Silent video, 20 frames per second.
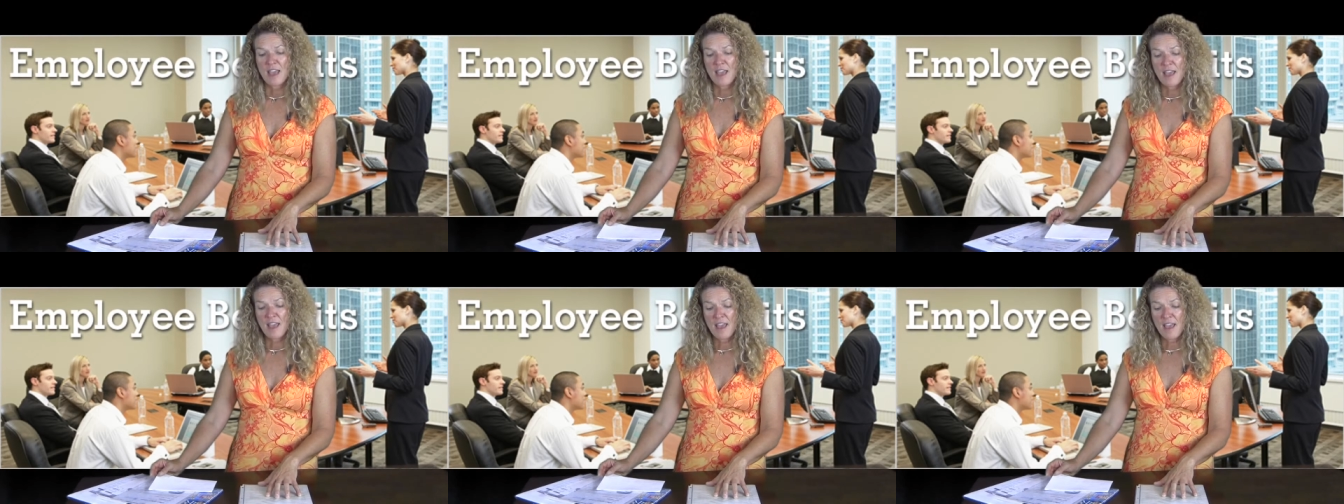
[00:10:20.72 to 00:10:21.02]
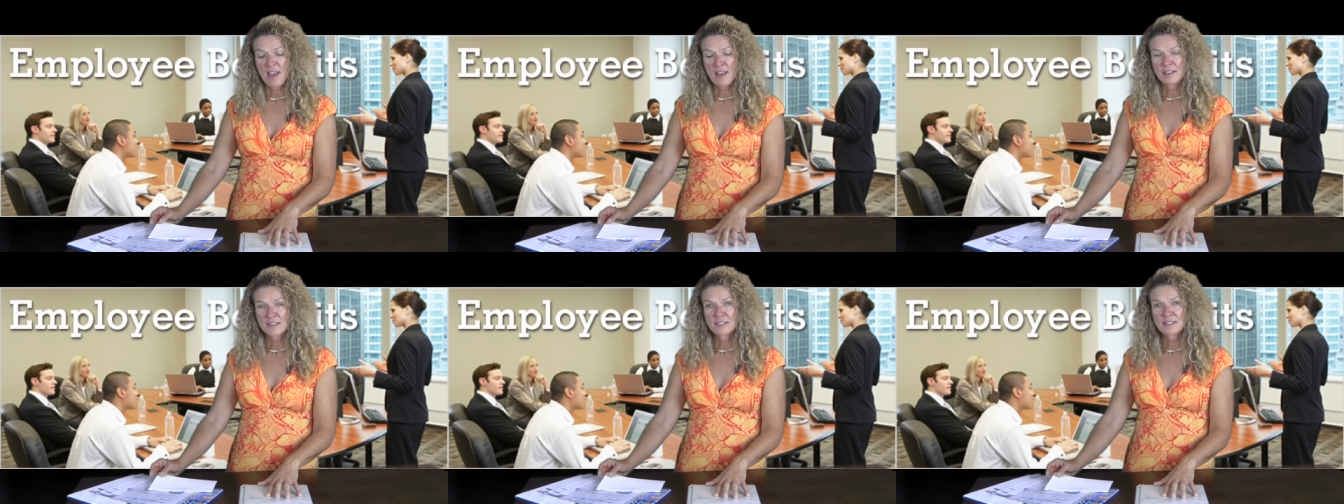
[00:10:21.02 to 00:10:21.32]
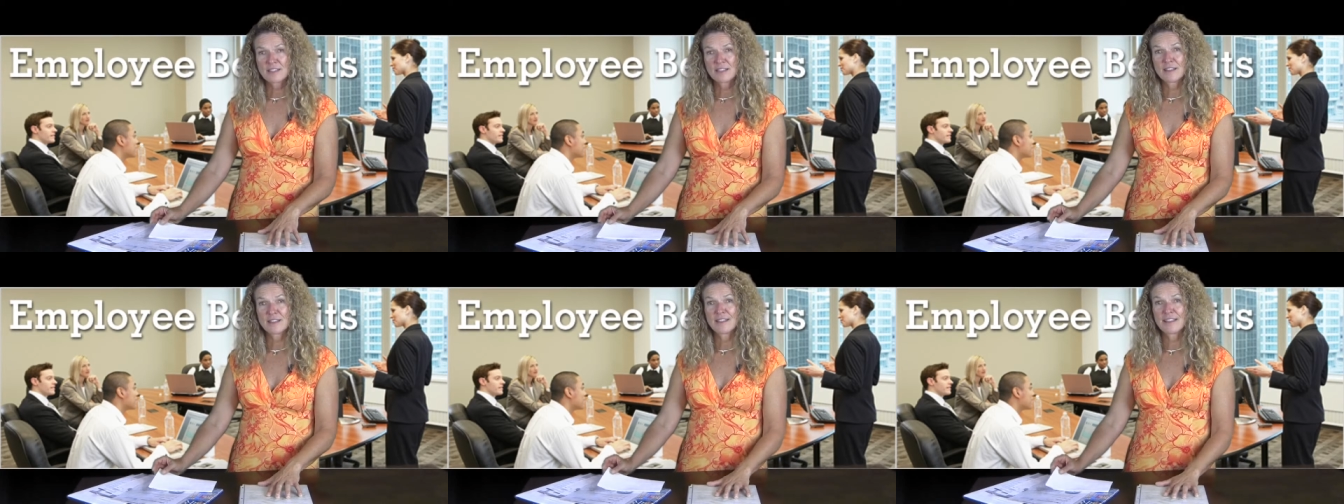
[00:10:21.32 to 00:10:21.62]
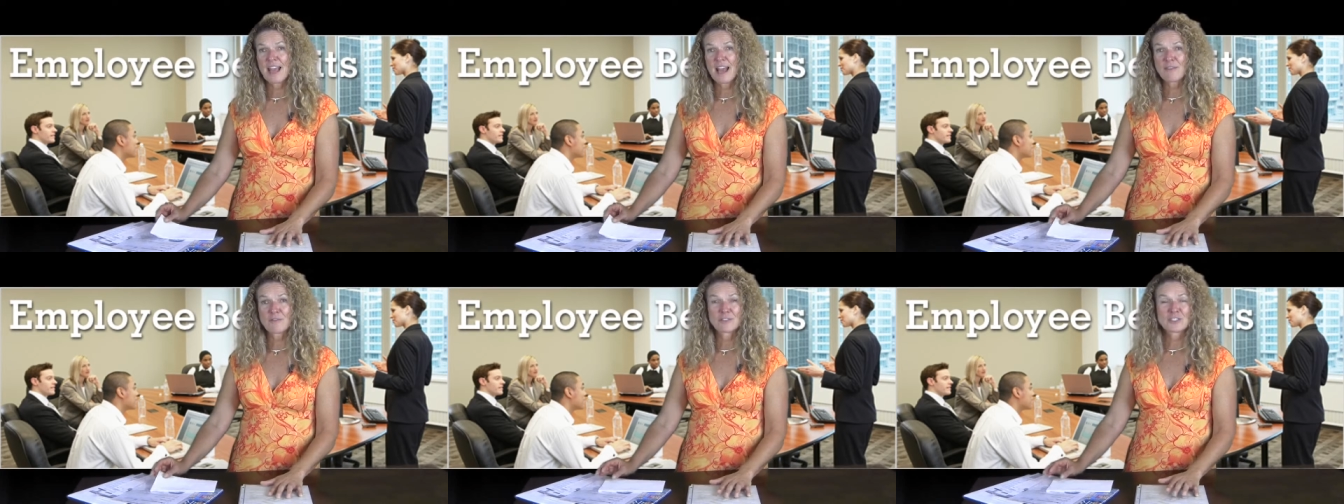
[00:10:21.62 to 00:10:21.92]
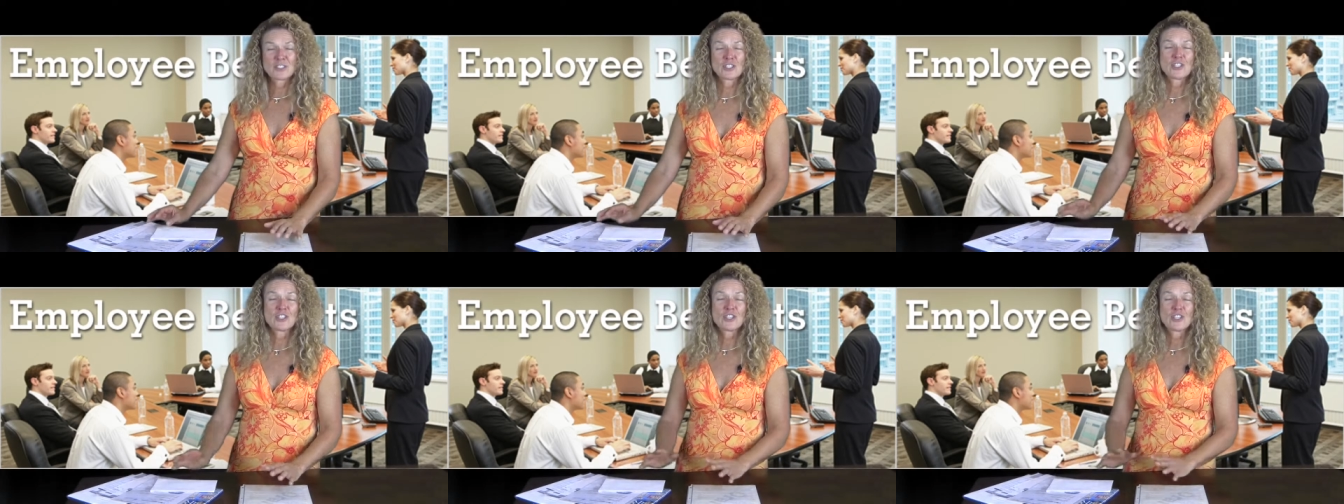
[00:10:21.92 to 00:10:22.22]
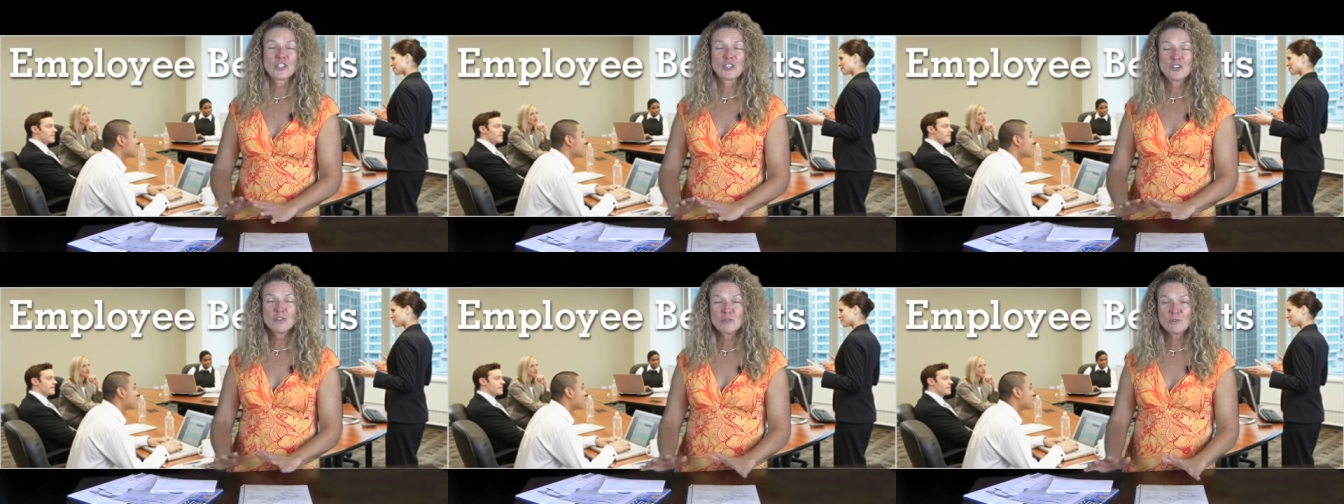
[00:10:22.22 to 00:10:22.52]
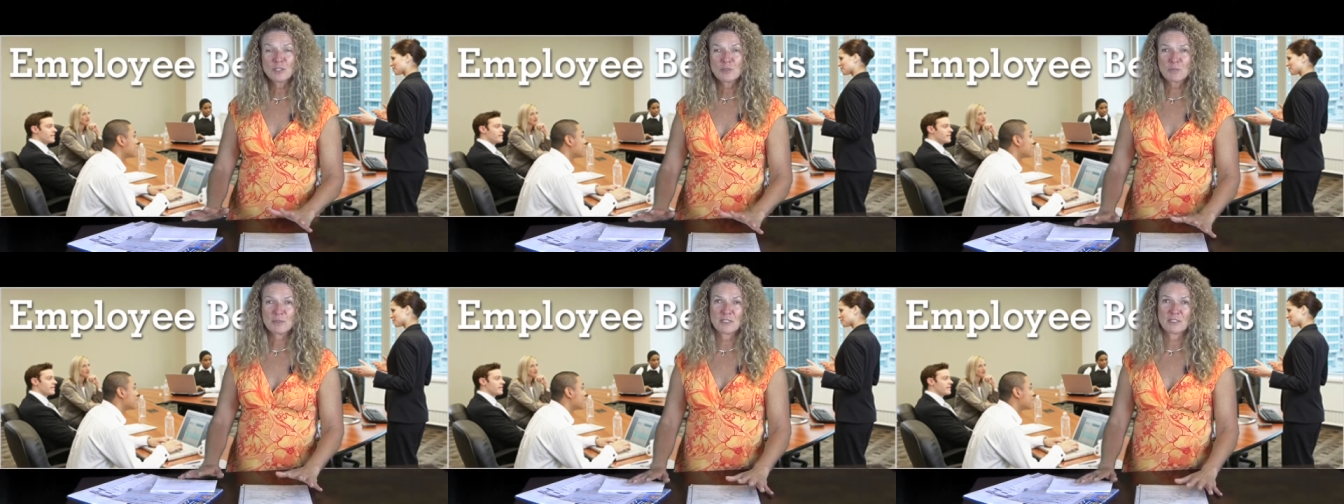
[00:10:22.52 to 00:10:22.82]
And that was
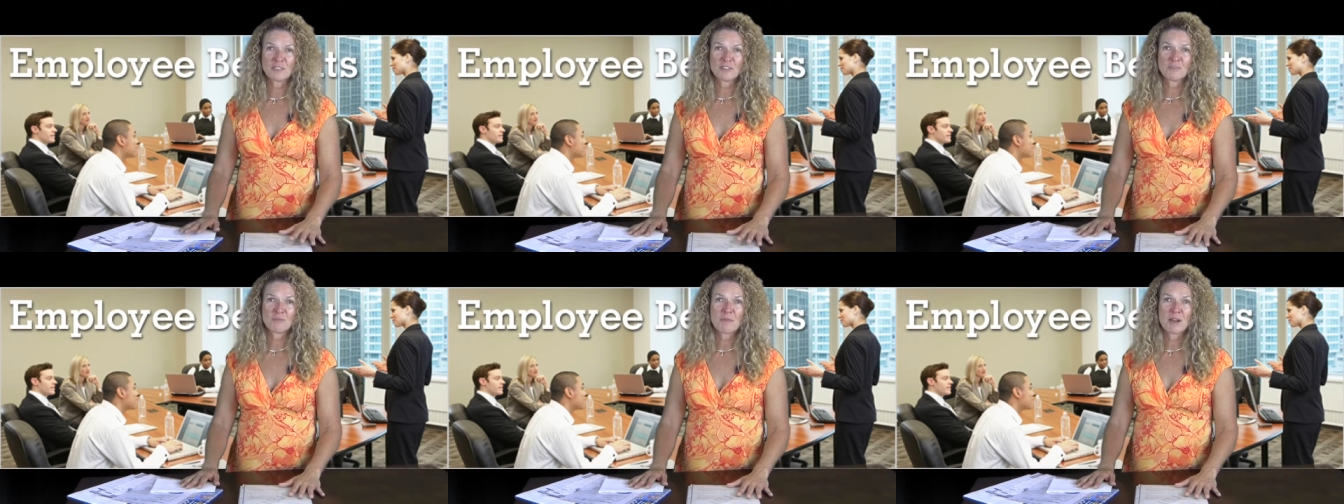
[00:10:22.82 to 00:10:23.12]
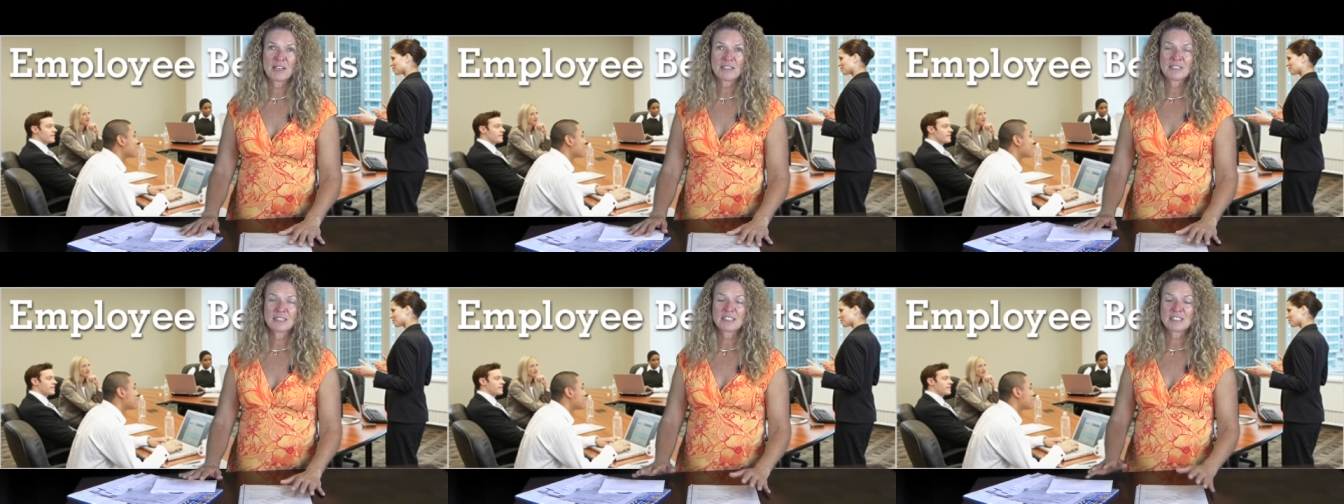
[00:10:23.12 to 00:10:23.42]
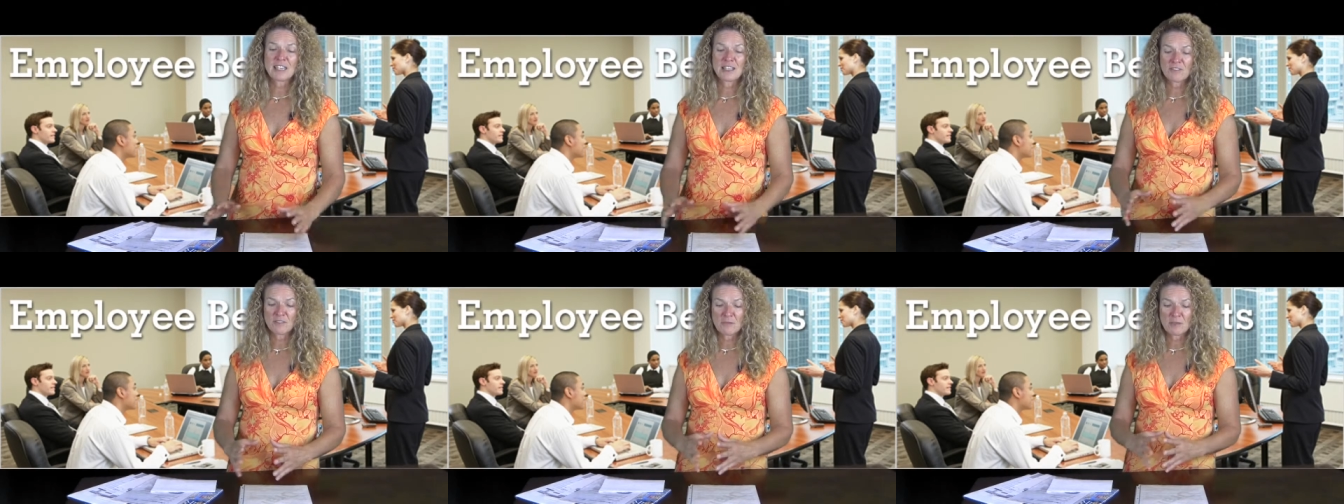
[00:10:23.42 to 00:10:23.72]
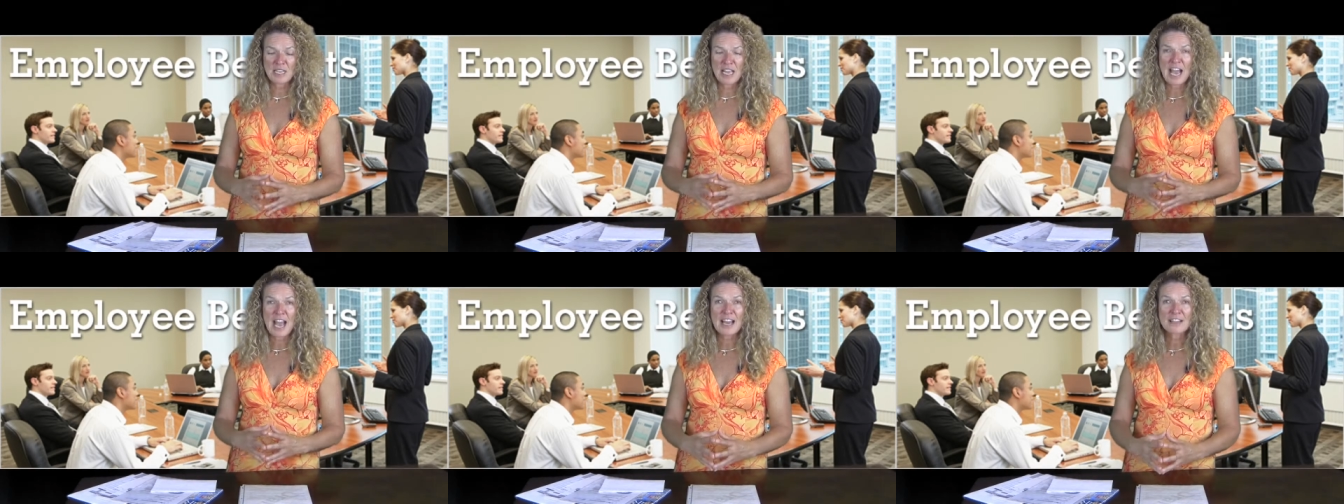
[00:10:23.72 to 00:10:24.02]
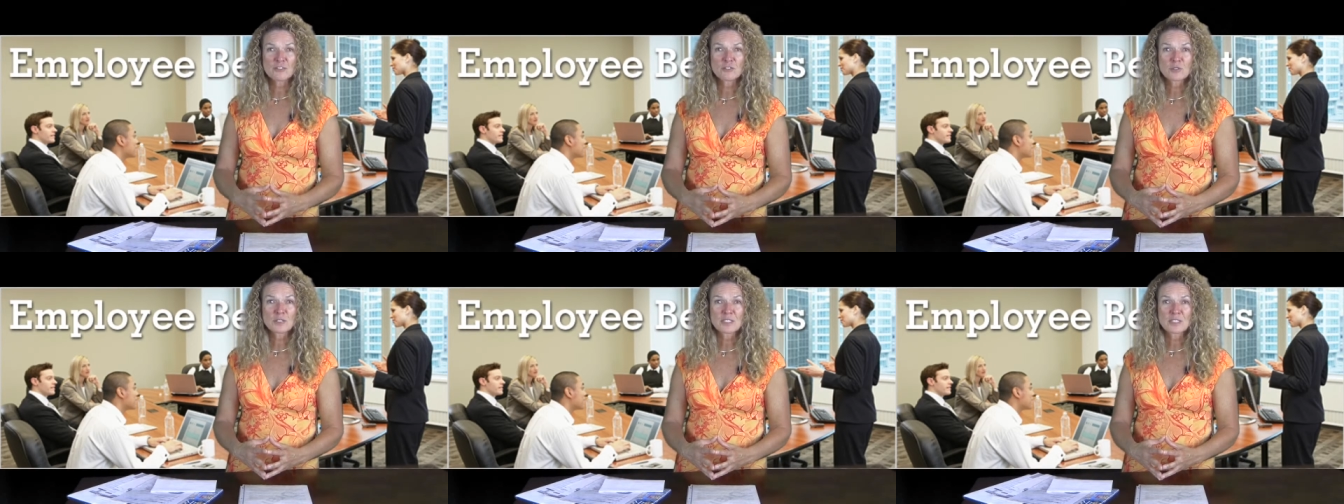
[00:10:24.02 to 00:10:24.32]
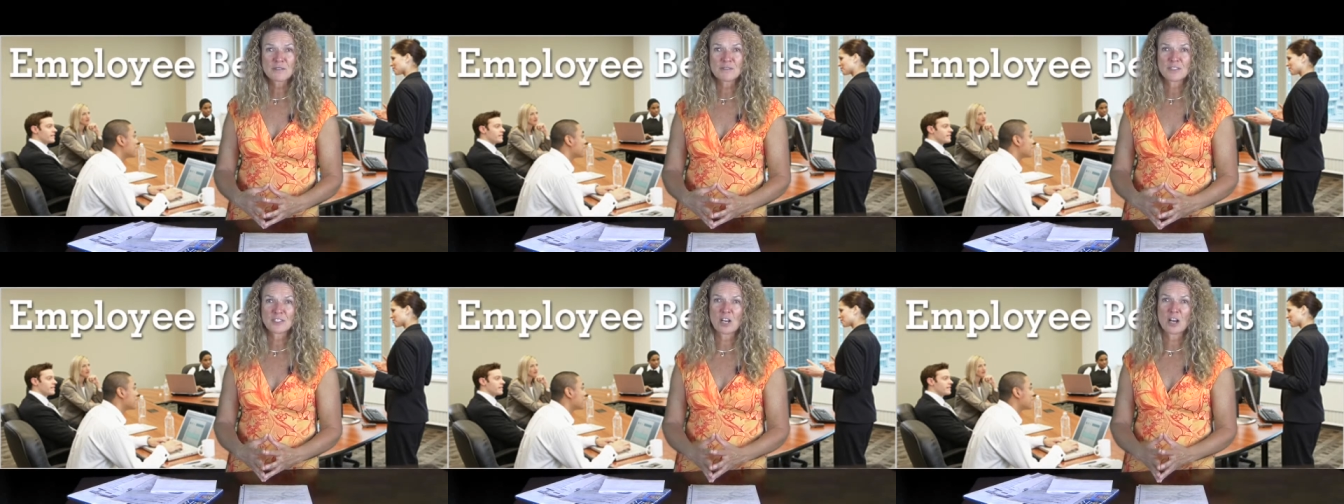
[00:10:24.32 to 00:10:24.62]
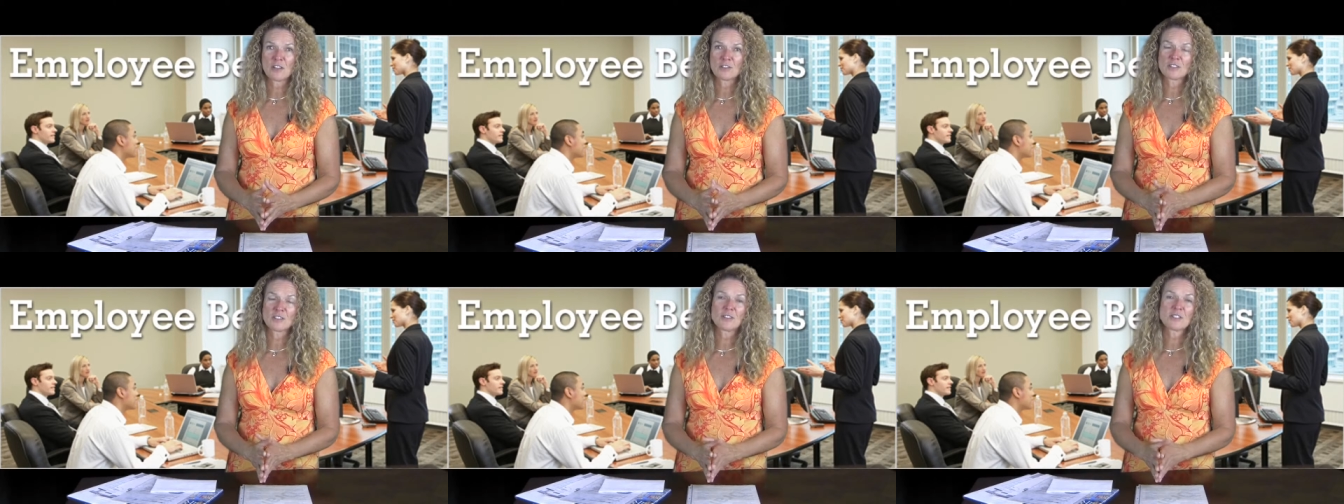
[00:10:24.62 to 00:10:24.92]
huge peace of mind. It saved me hundreds of
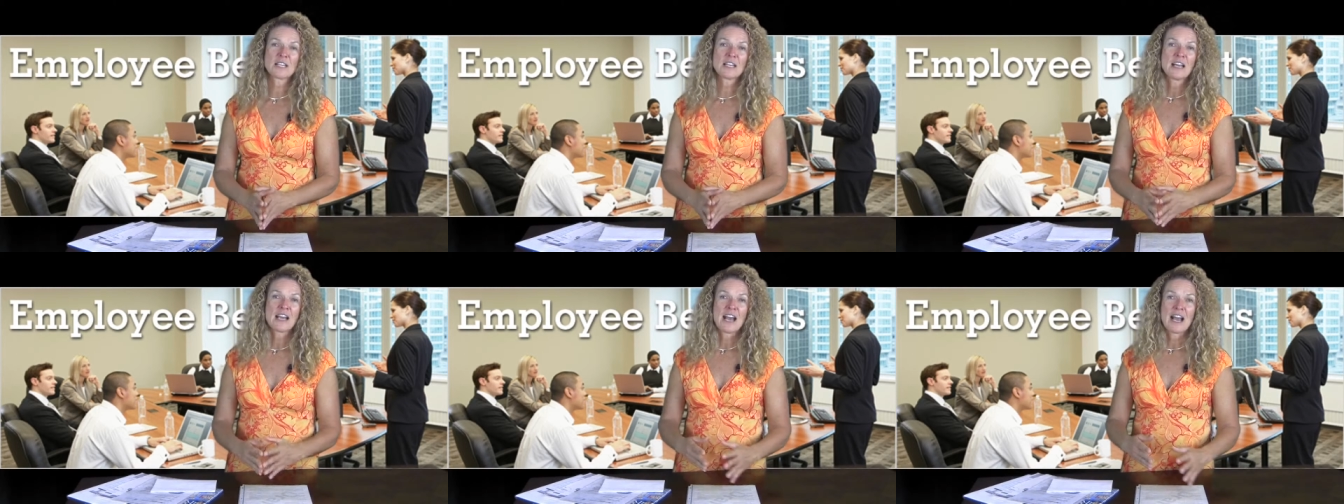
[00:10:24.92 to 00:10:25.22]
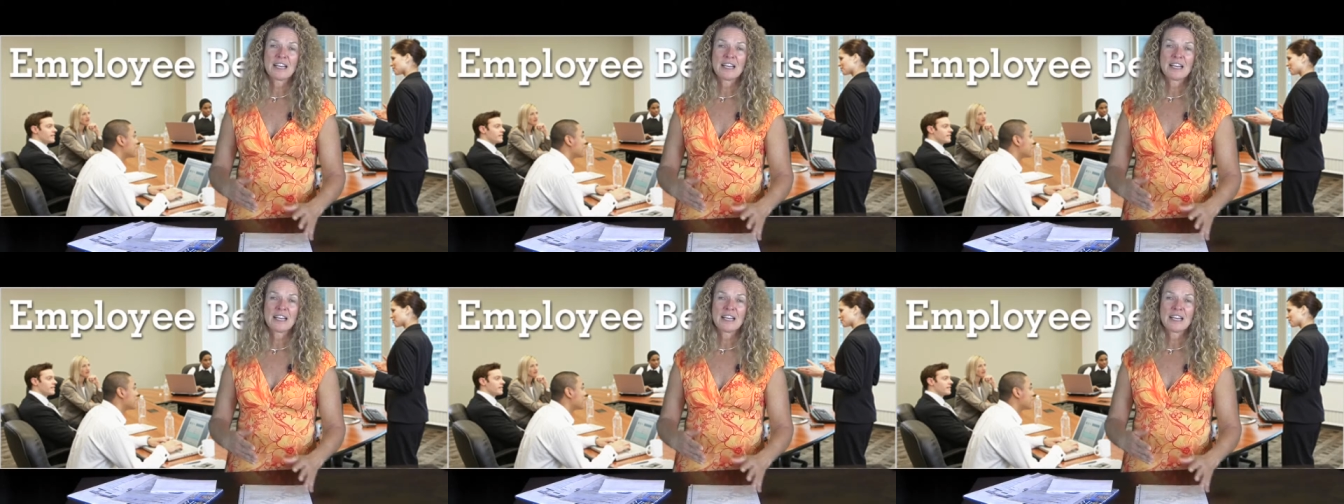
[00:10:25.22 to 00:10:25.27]
dollars.